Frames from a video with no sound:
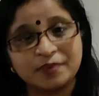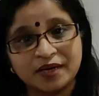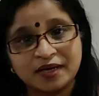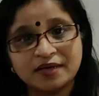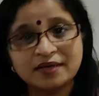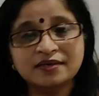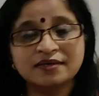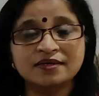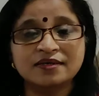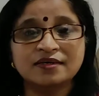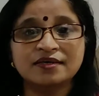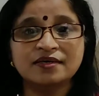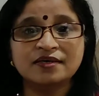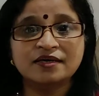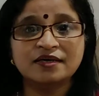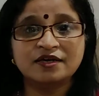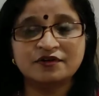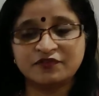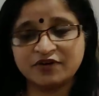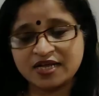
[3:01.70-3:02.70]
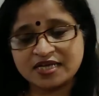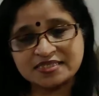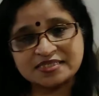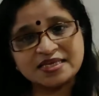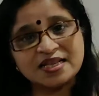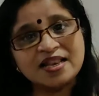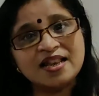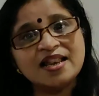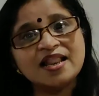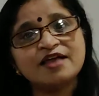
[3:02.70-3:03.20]
blood, whereas
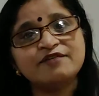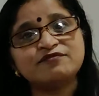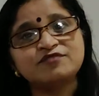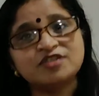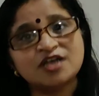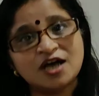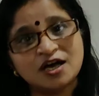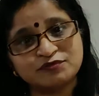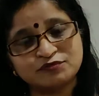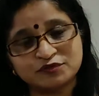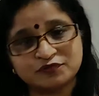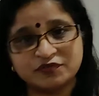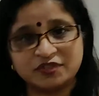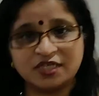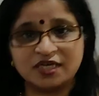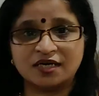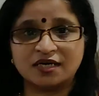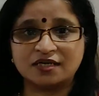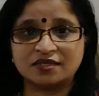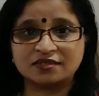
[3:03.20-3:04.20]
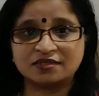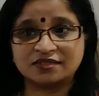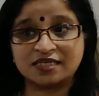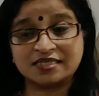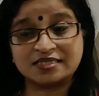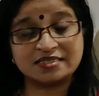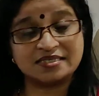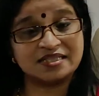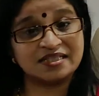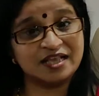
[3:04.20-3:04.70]
the left half of the heart,
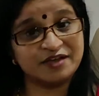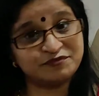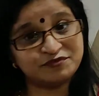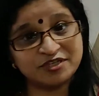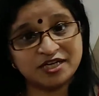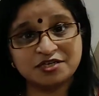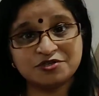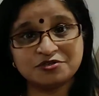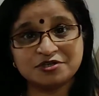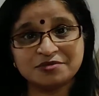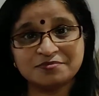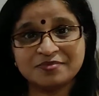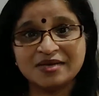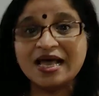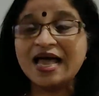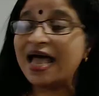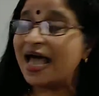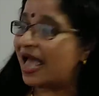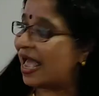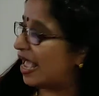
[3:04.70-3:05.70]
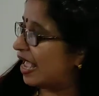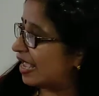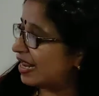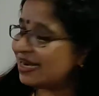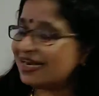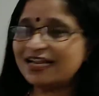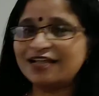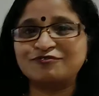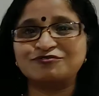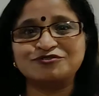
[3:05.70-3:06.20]
that is left atrium
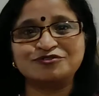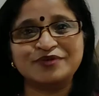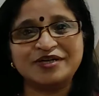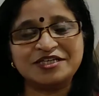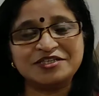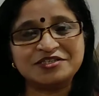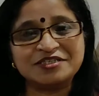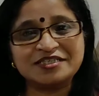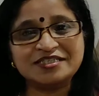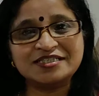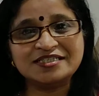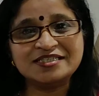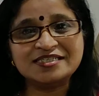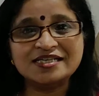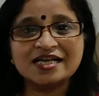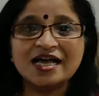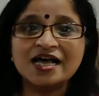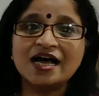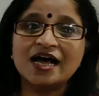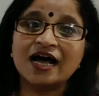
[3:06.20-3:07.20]
and left ventricles,